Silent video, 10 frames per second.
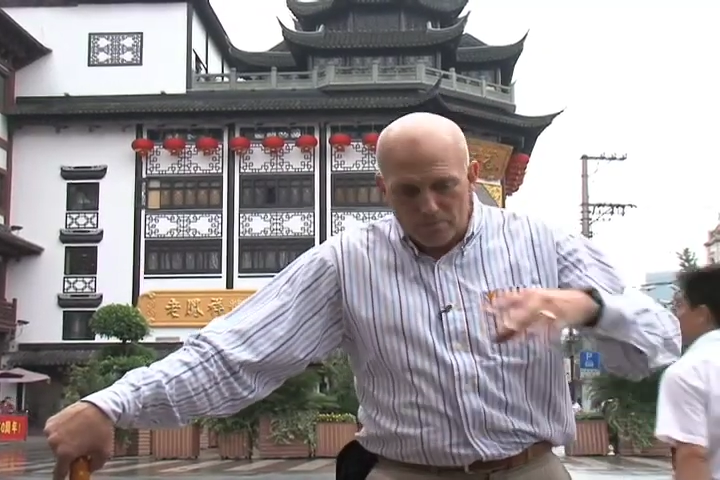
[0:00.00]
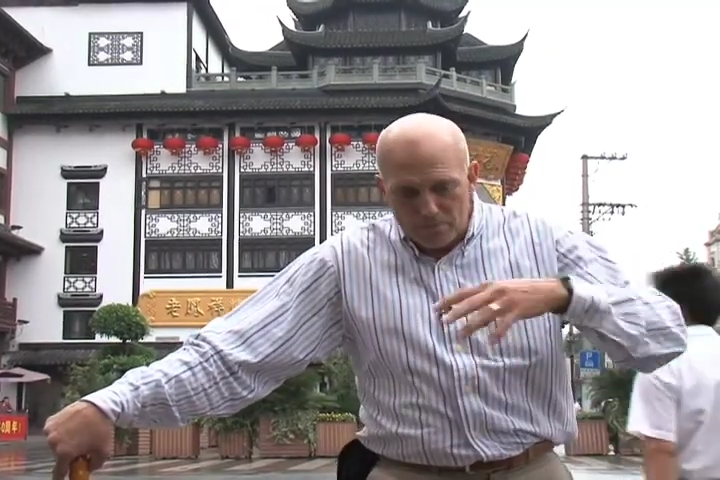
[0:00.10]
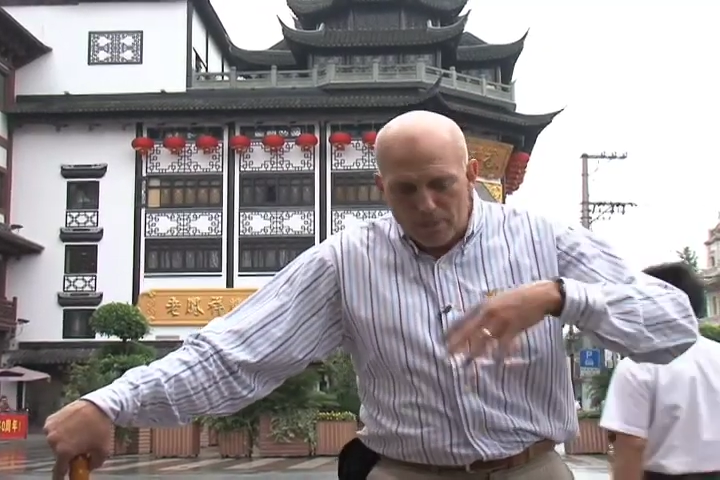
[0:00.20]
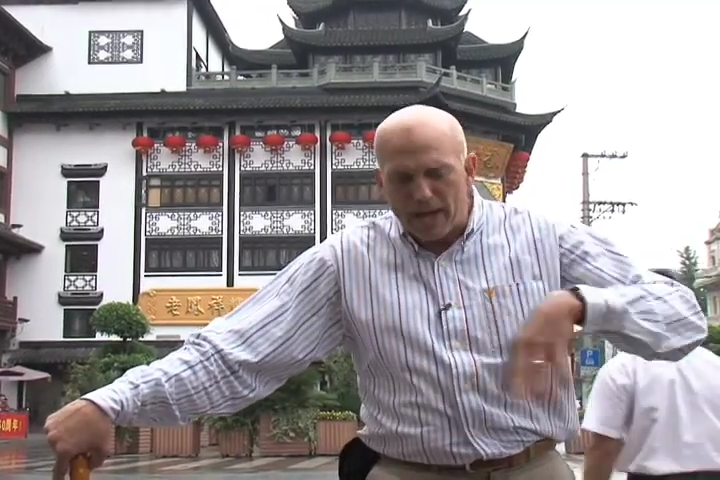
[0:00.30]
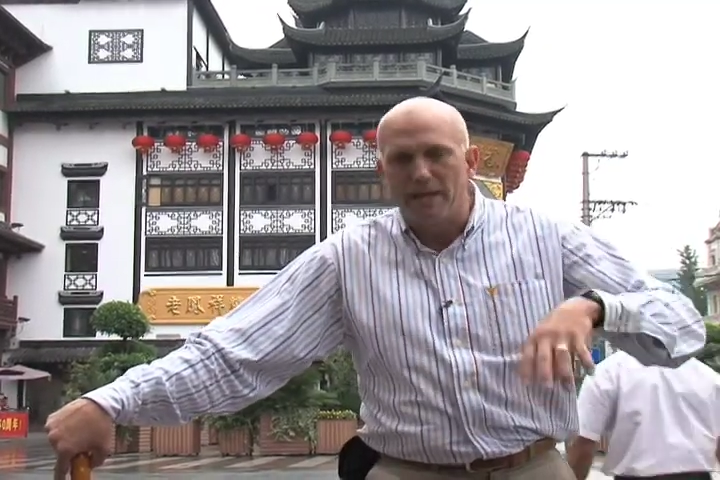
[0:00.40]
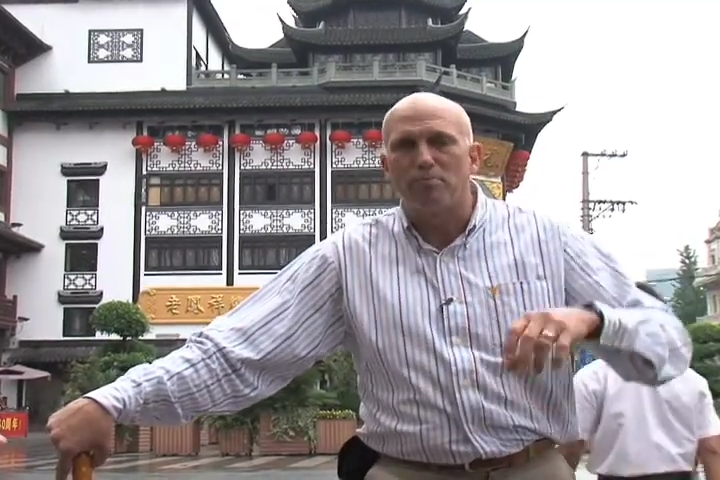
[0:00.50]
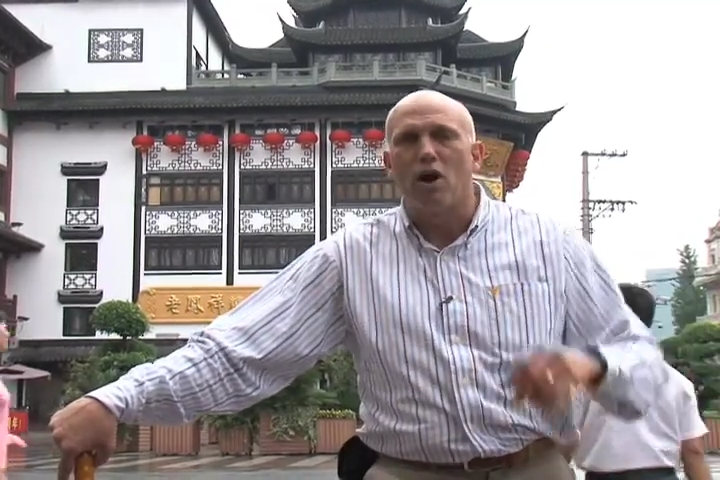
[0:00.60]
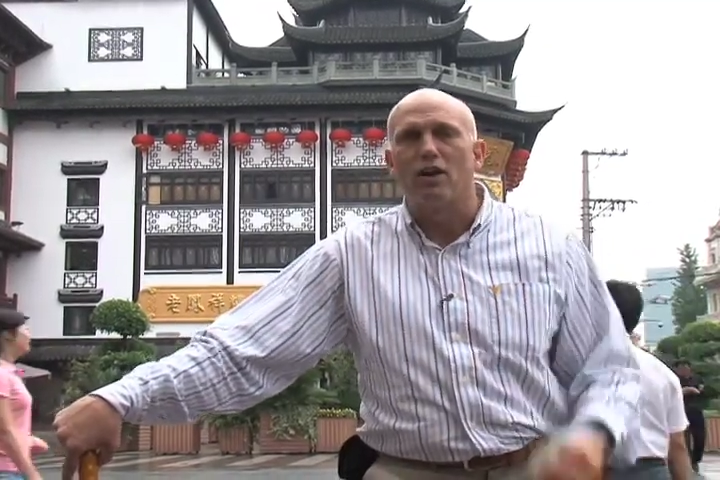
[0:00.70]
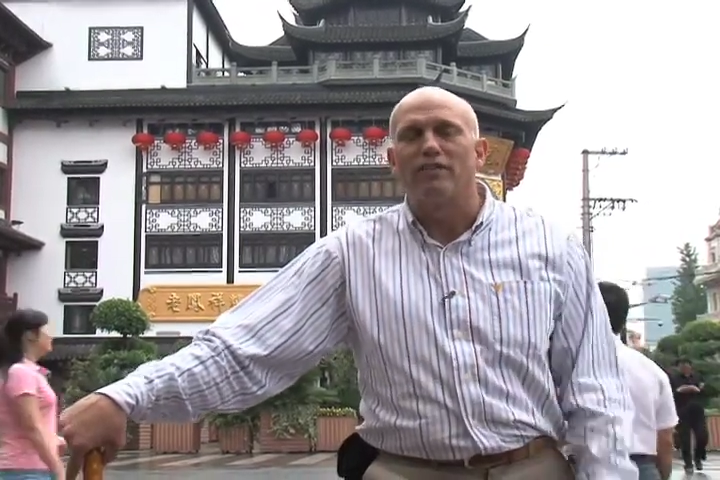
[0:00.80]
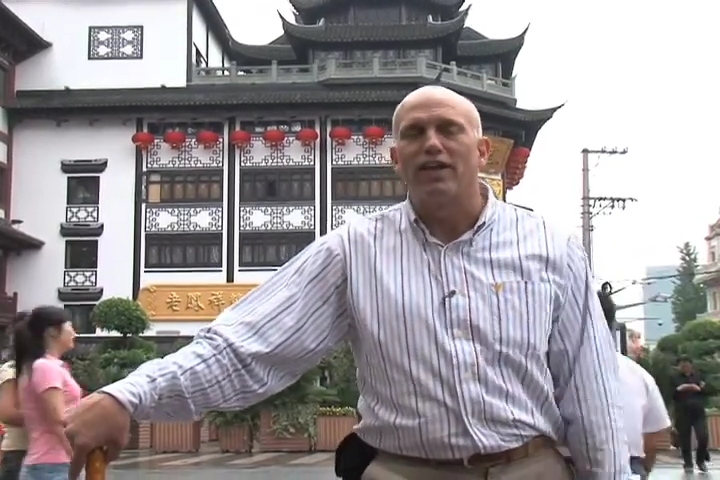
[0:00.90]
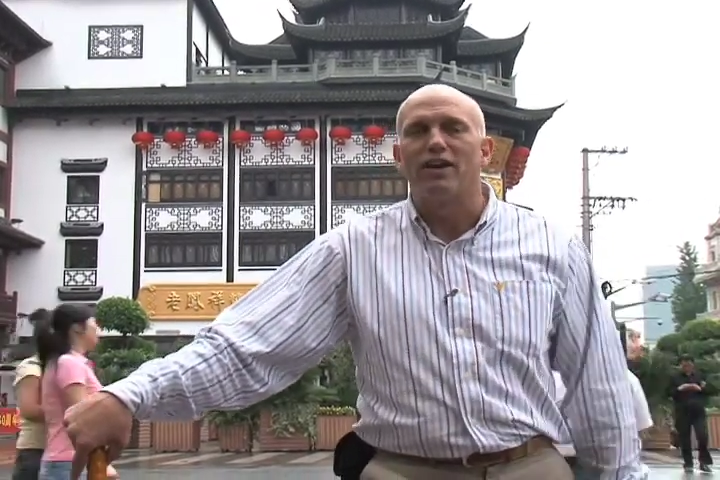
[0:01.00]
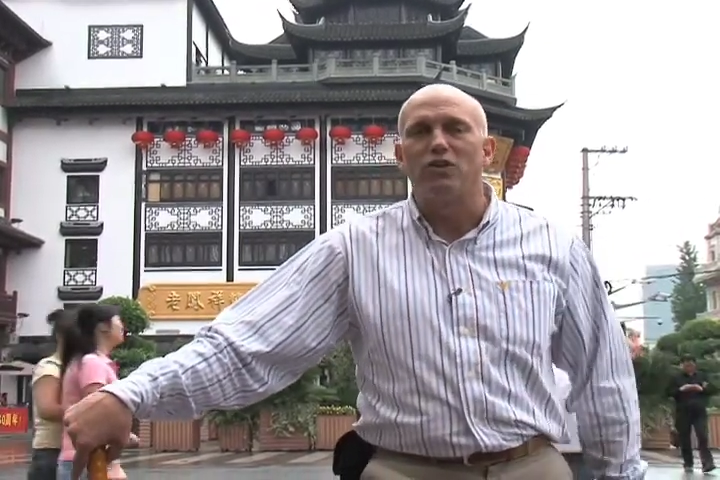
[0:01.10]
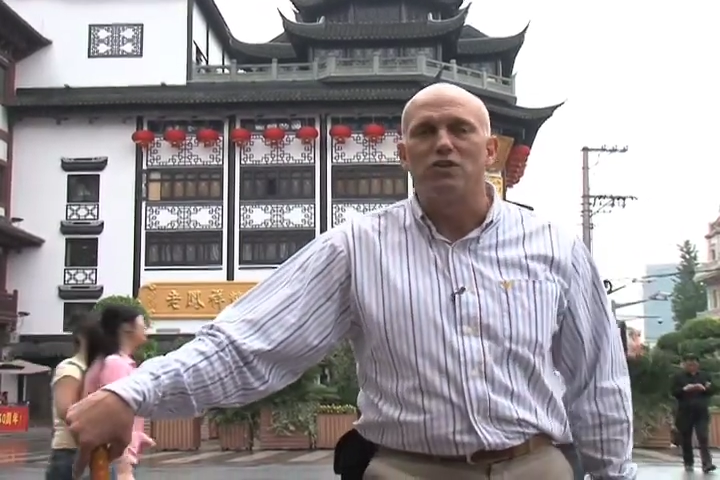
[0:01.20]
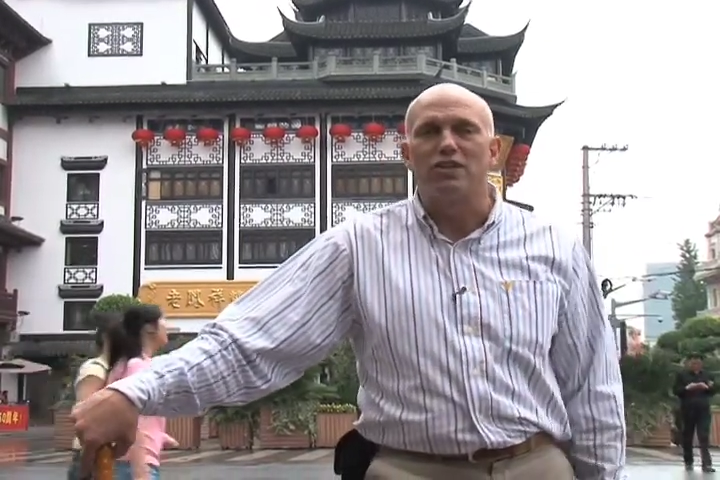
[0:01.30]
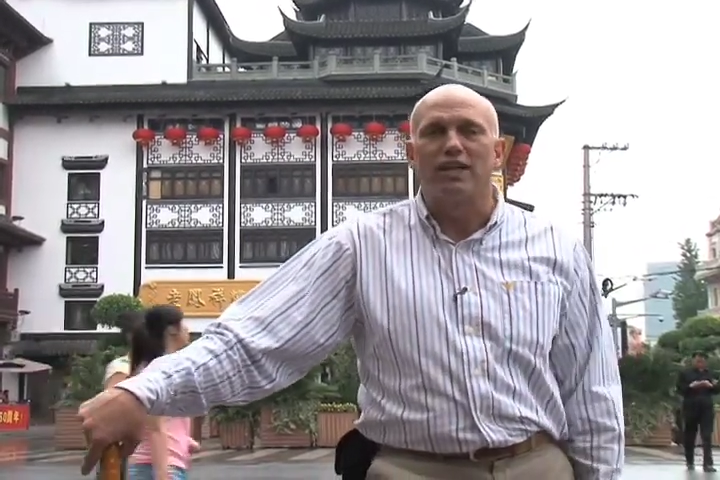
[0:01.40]
main part of that
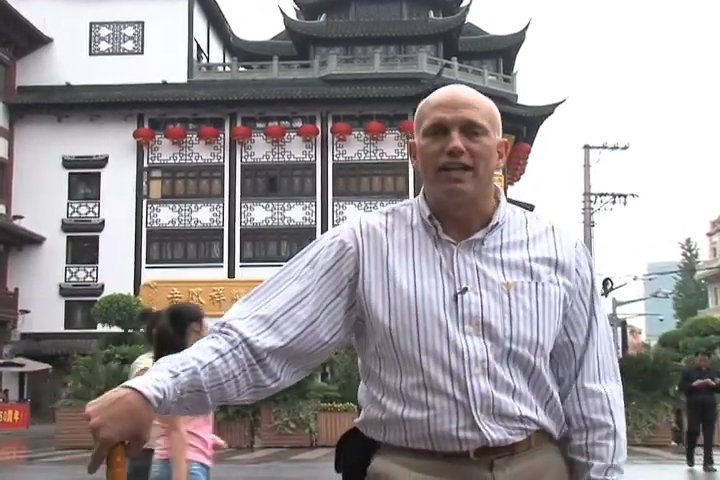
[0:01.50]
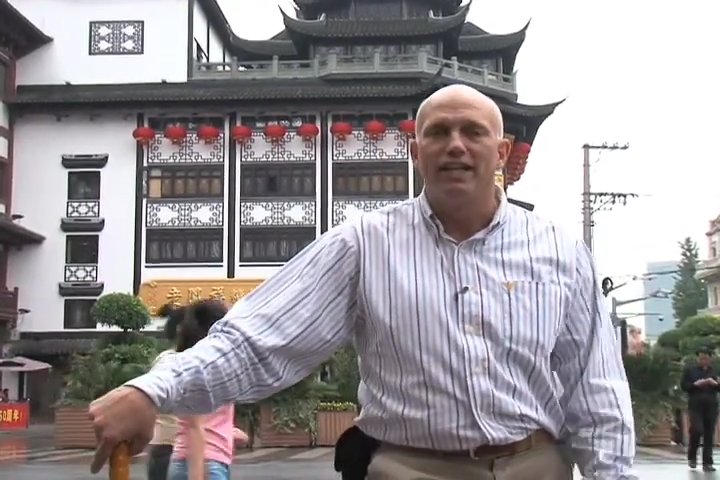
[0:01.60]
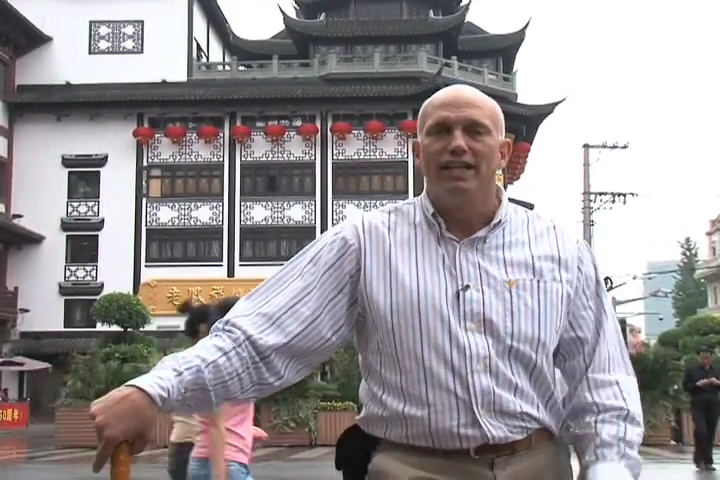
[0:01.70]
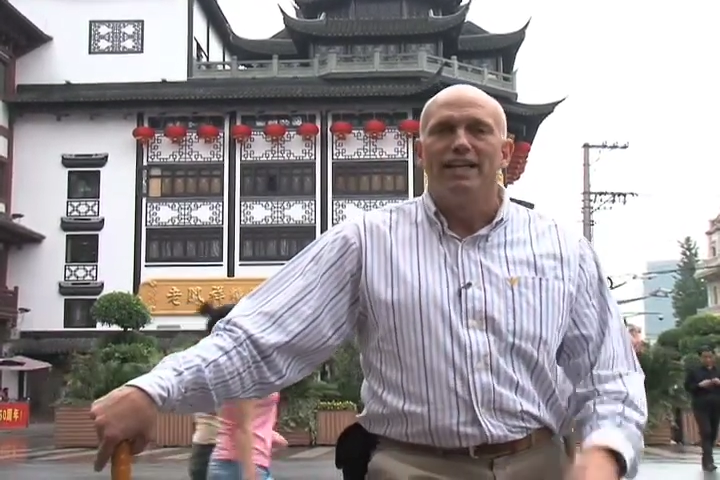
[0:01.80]
old city